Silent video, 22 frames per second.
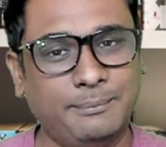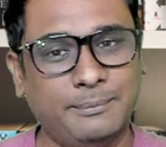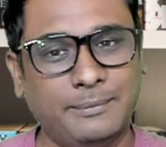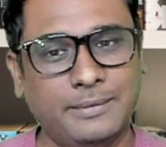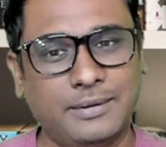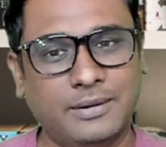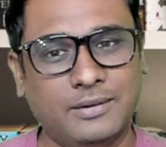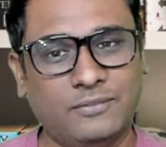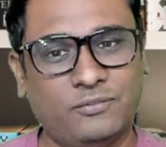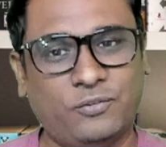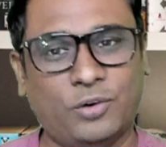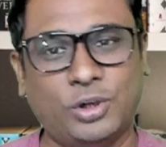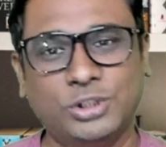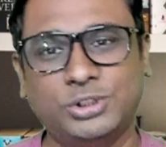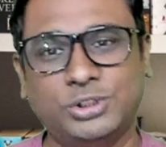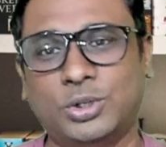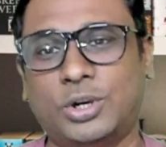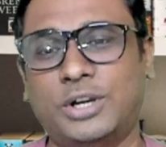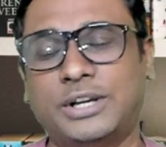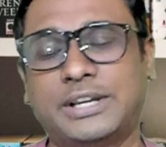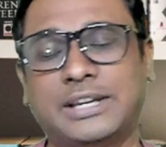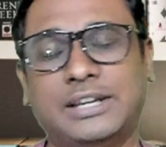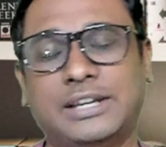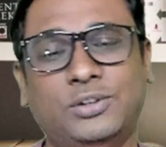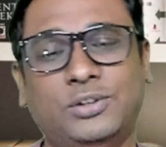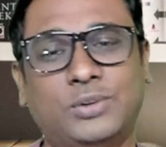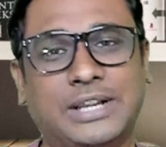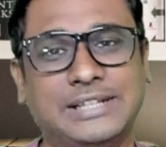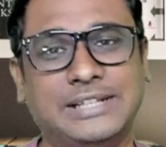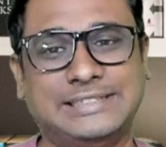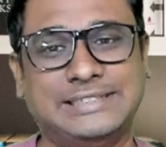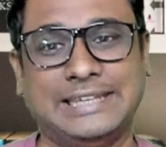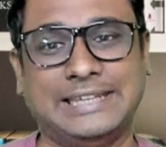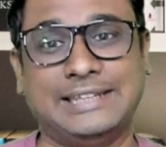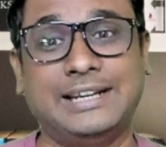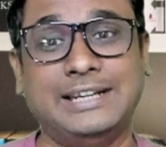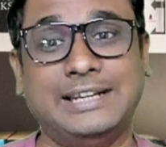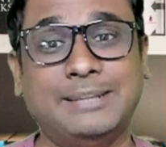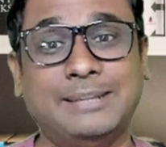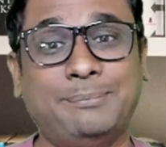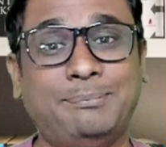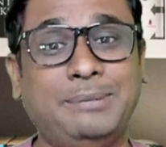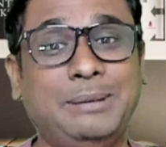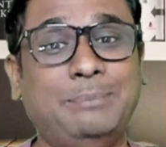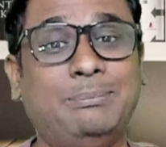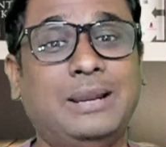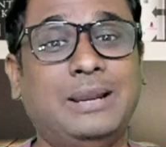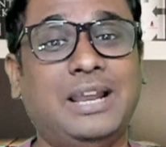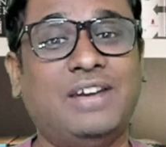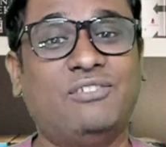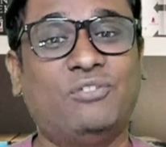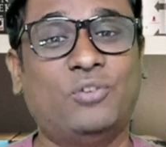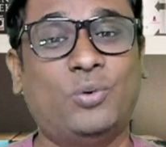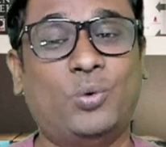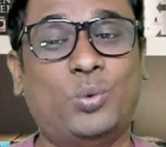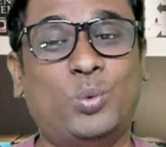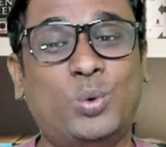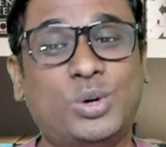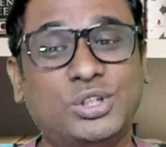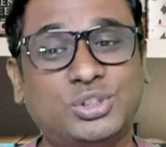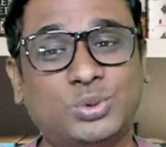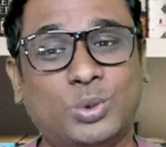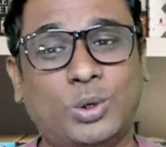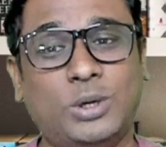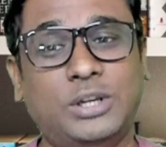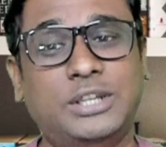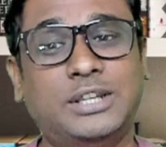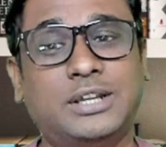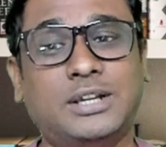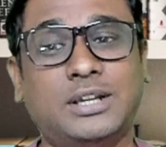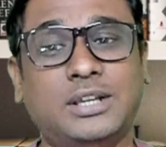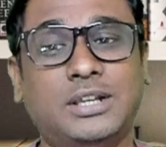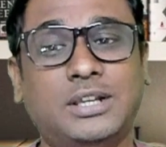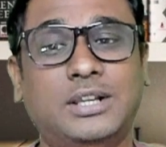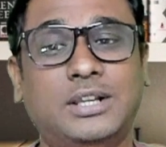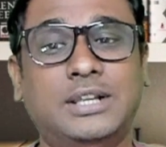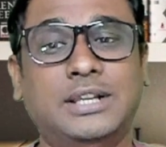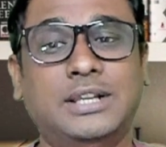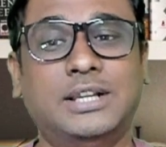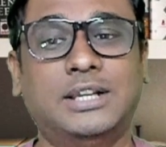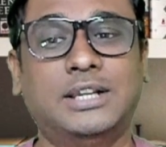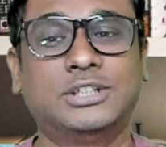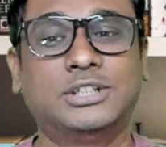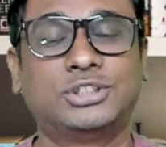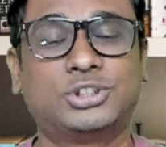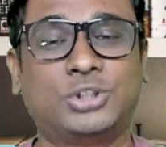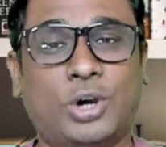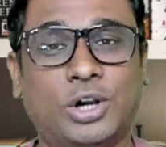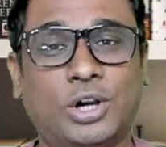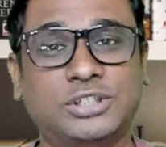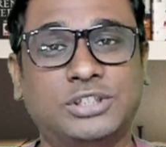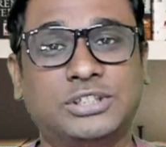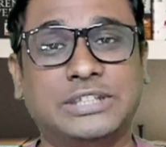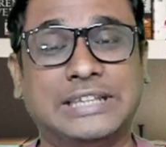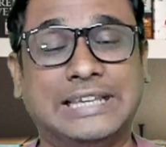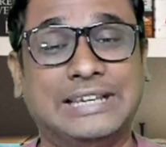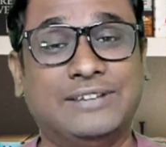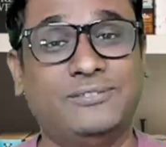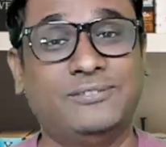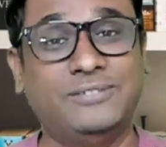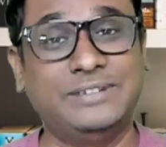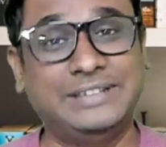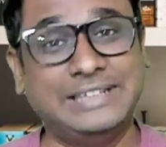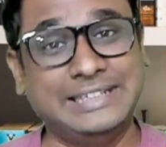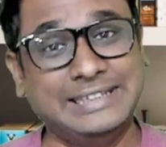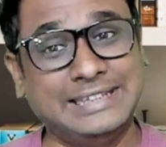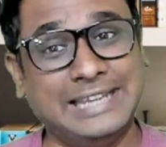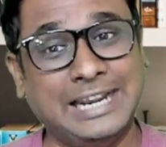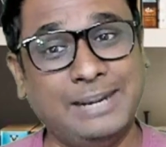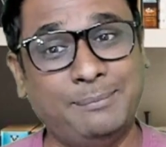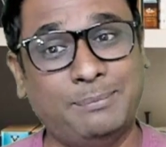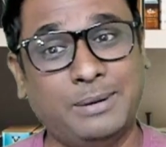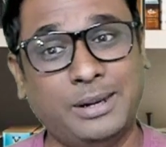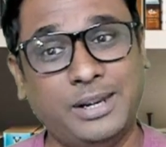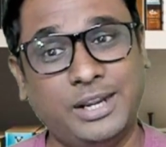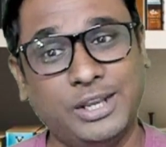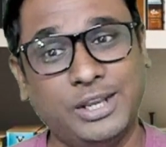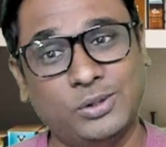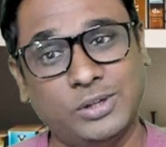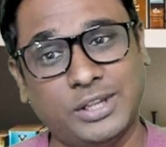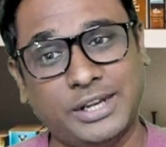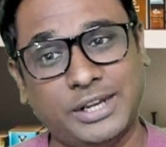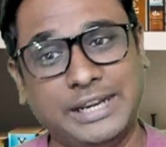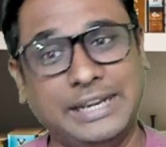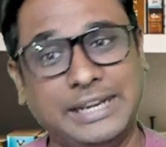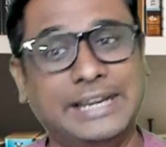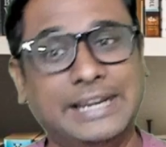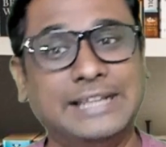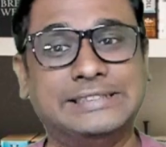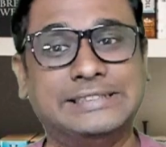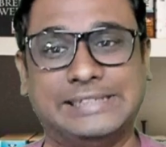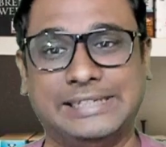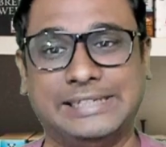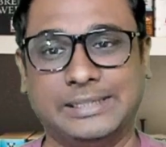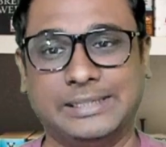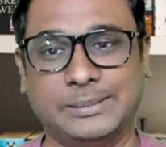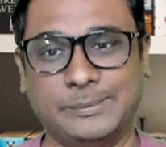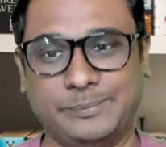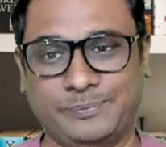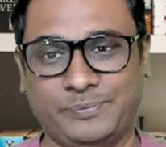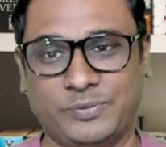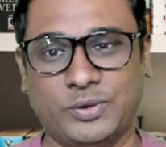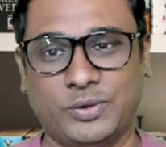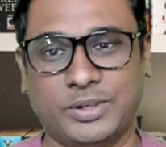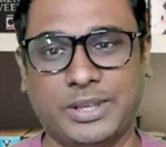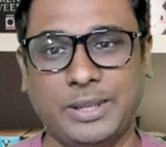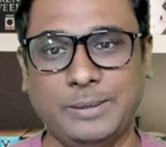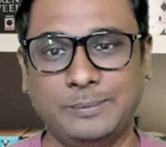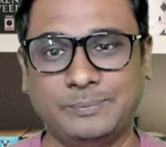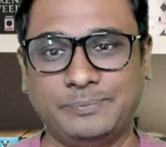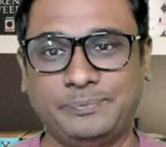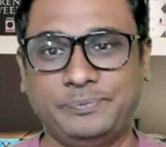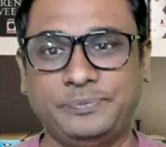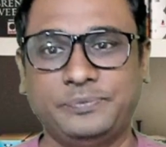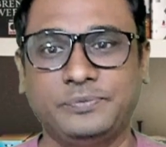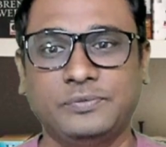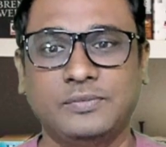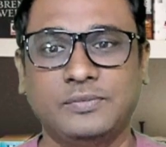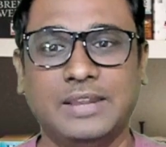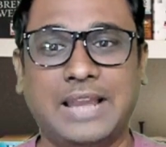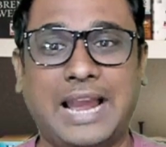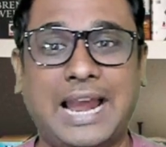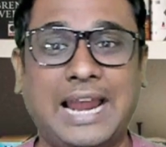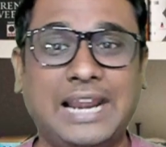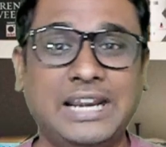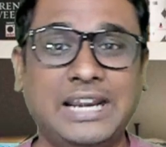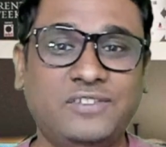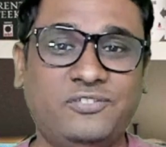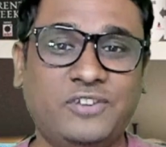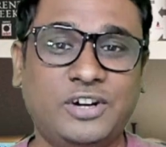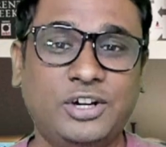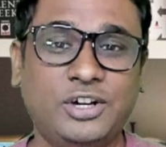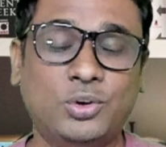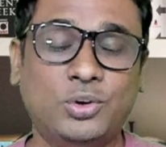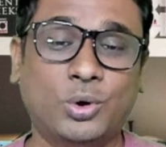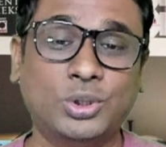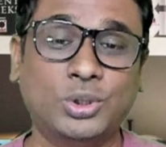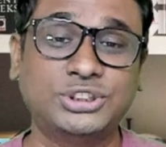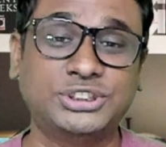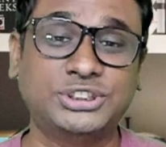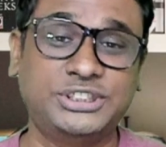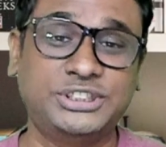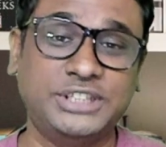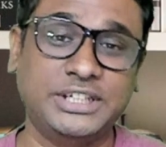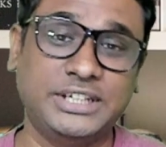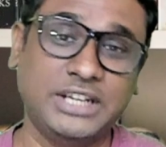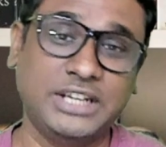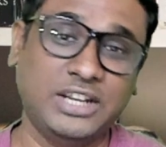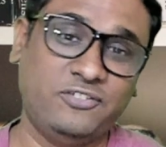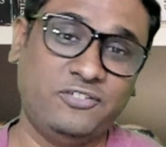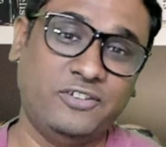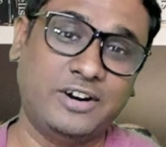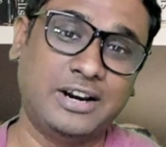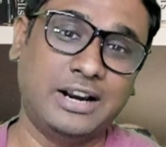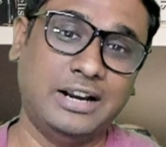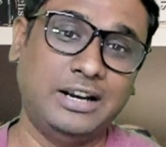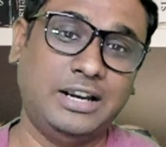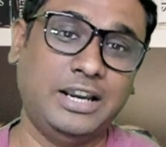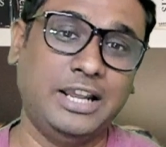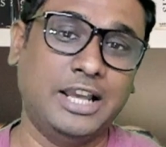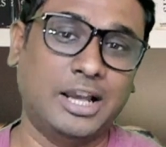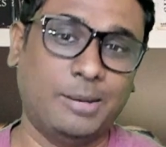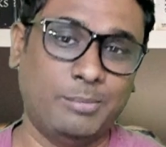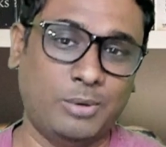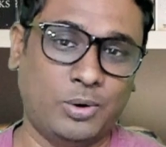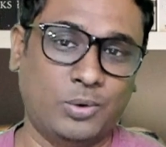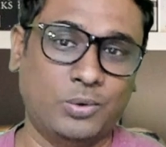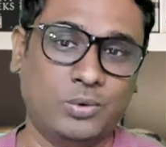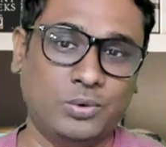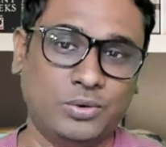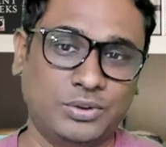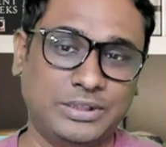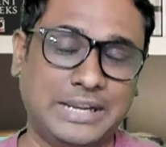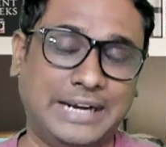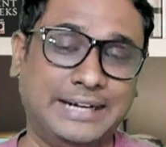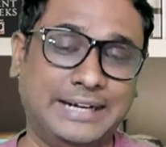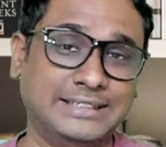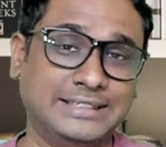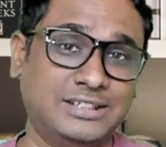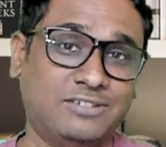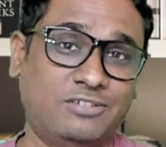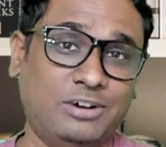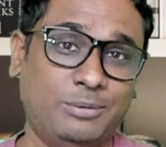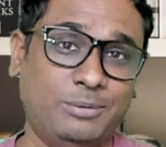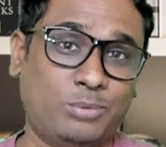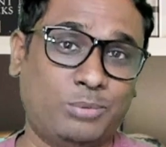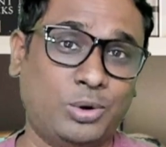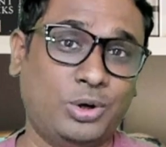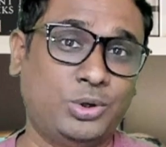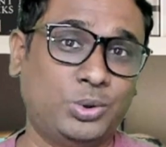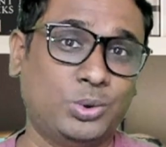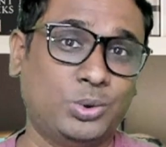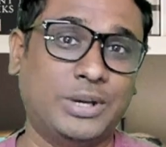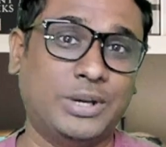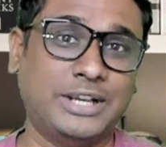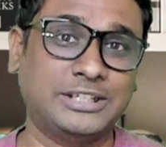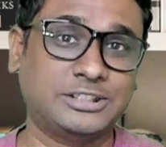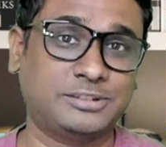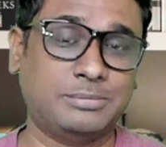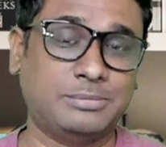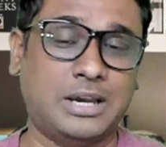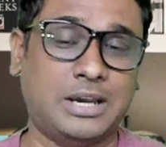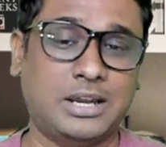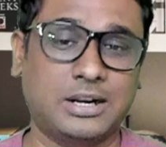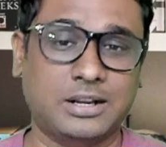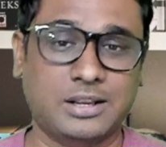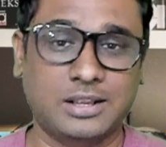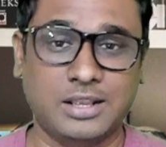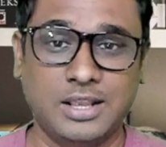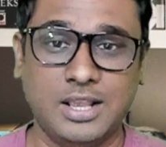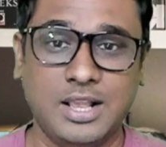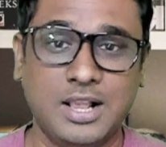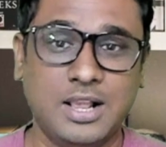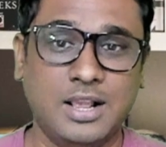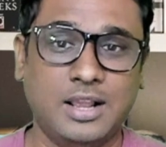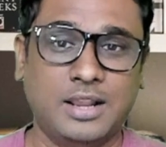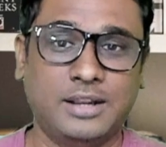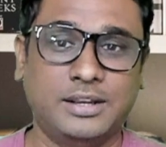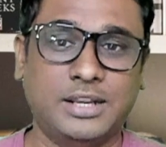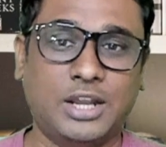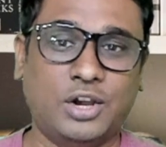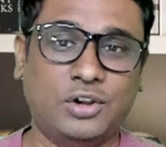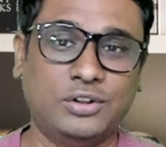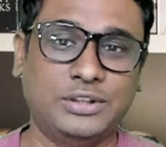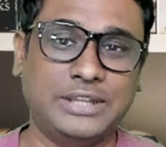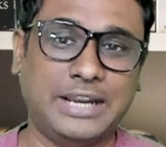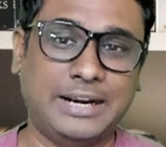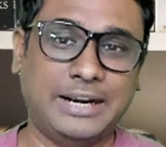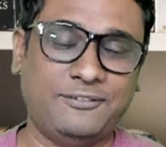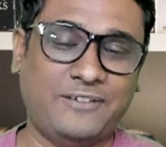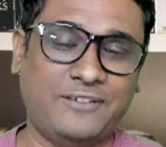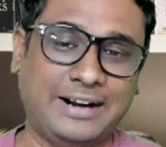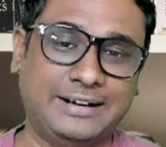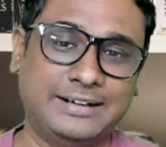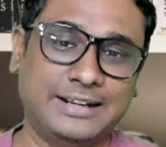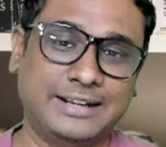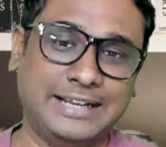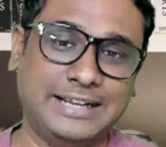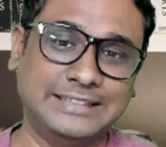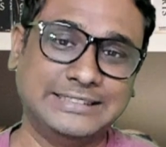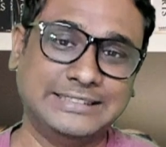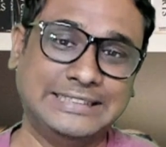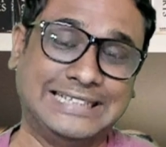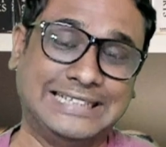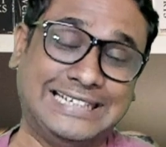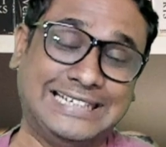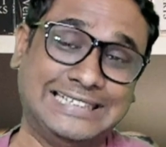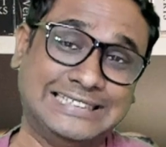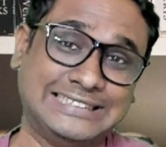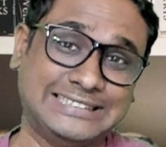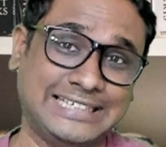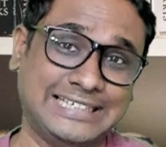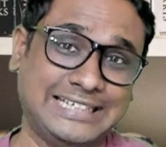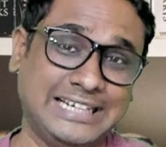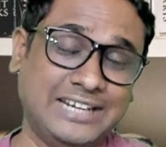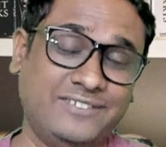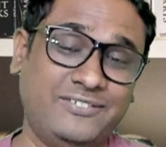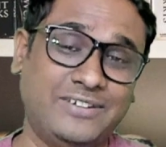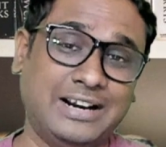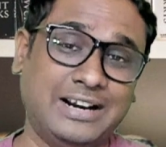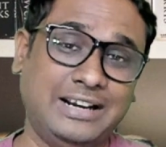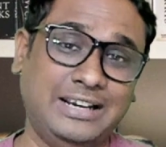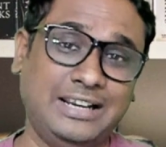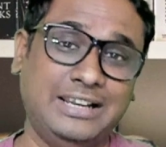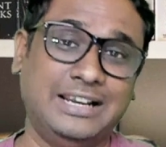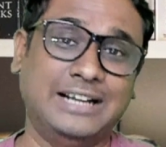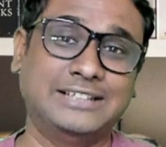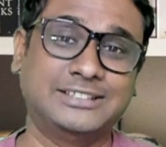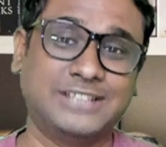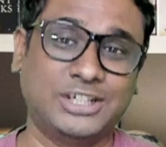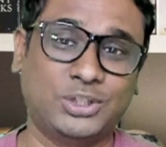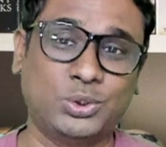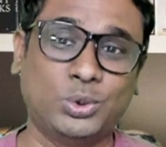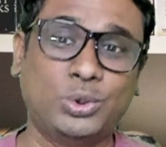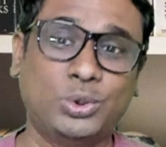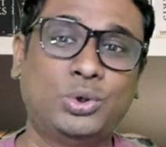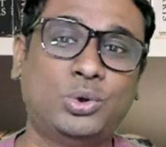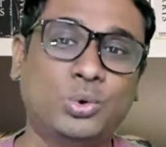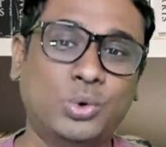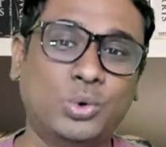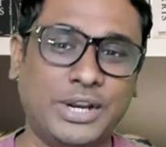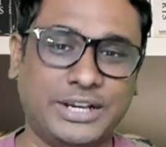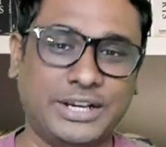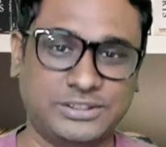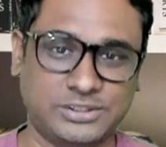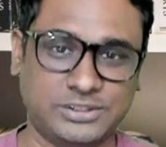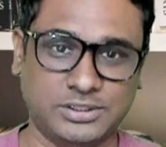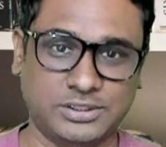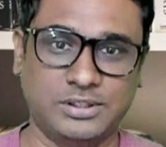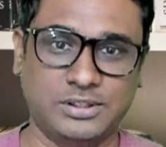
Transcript: for sure, you can say that the people have oversold the stocks within that particular industry. Okay. And if it goes significantly above, that is the 1.2x mark, now that factor has increased significantly, let's say to 2x,